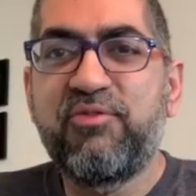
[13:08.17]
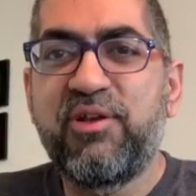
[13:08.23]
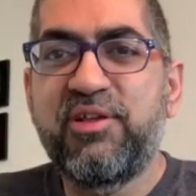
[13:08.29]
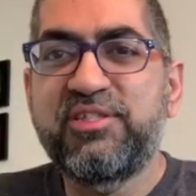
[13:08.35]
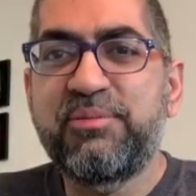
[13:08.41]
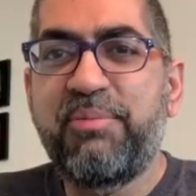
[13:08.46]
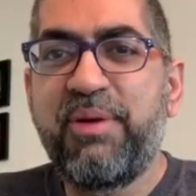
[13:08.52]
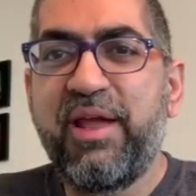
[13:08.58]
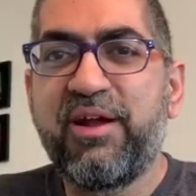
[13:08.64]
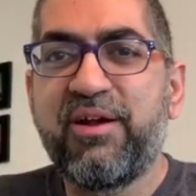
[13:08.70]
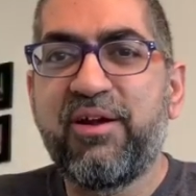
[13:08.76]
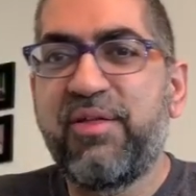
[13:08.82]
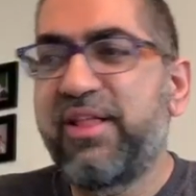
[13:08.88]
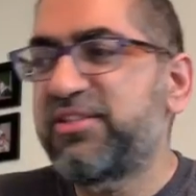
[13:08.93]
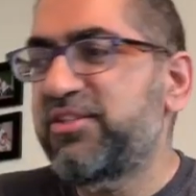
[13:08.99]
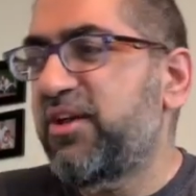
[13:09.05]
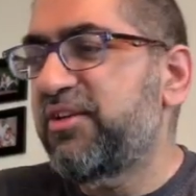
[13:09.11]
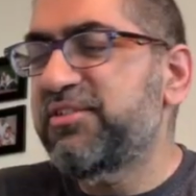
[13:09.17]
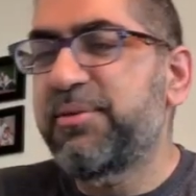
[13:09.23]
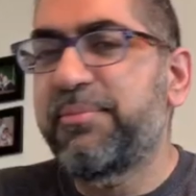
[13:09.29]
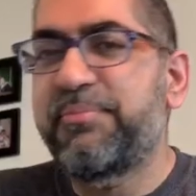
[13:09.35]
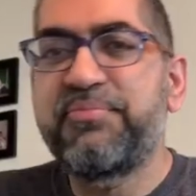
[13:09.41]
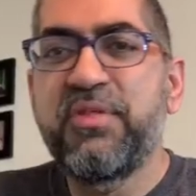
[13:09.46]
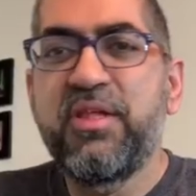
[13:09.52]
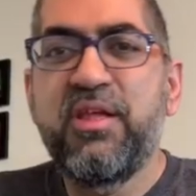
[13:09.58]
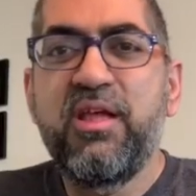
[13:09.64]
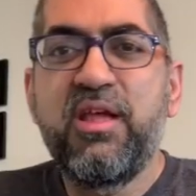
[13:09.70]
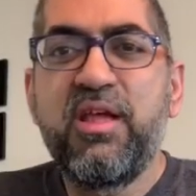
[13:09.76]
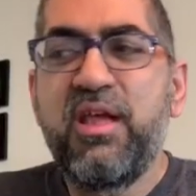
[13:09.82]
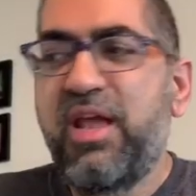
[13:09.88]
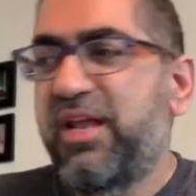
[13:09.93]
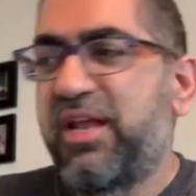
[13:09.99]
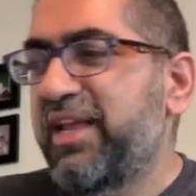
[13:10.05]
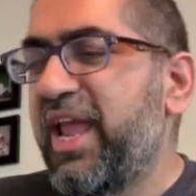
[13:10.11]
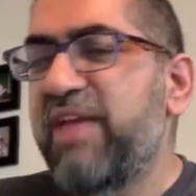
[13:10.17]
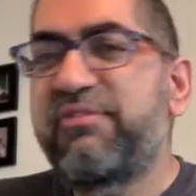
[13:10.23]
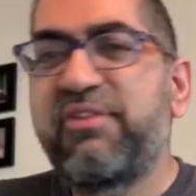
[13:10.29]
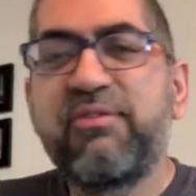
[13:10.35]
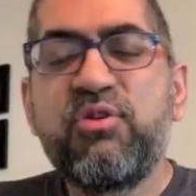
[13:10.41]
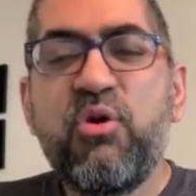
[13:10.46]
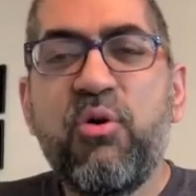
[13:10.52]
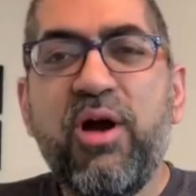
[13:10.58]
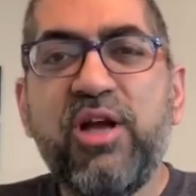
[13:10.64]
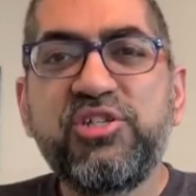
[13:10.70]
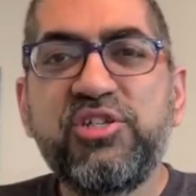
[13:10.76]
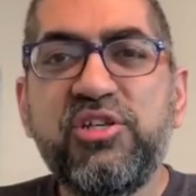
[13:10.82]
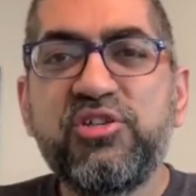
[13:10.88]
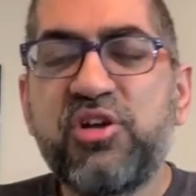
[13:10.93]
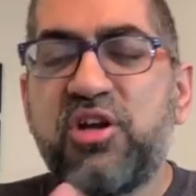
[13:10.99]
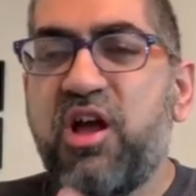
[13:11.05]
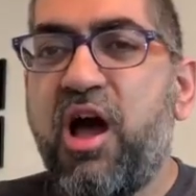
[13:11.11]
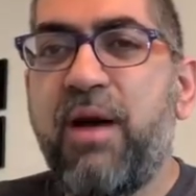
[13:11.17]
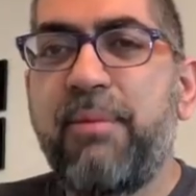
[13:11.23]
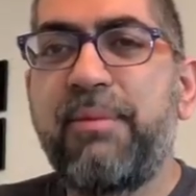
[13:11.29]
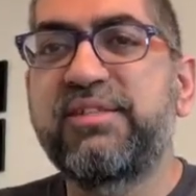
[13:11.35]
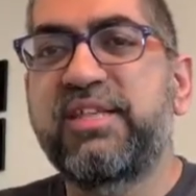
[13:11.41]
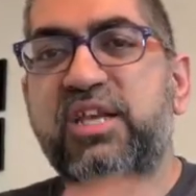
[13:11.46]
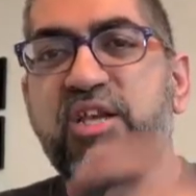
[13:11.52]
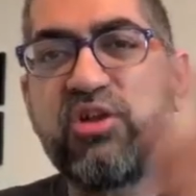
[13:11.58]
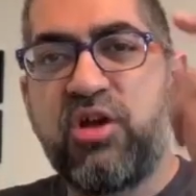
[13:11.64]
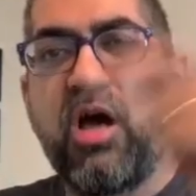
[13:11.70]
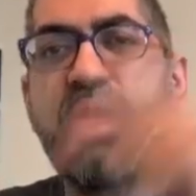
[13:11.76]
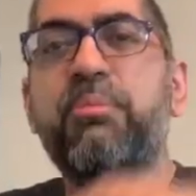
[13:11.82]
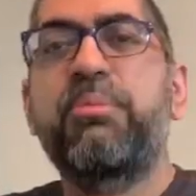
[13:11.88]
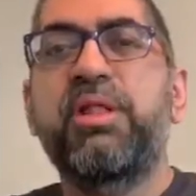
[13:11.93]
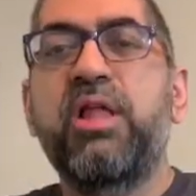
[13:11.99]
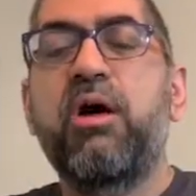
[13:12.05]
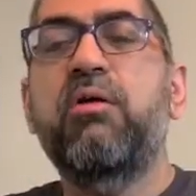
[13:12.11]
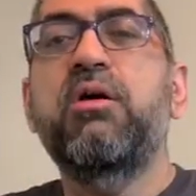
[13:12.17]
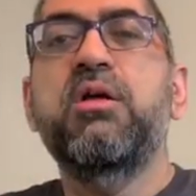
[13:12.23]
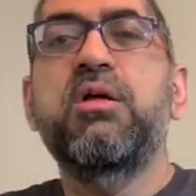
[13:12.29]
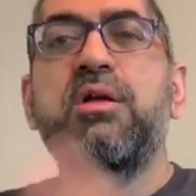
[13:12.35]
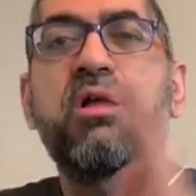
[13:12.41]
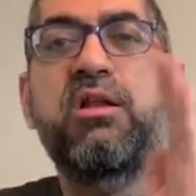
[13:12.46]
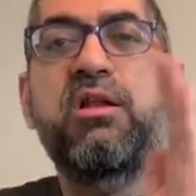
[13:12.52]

He's a Pegger. That's awesome. And again, if you have questions or comments, you can comment below.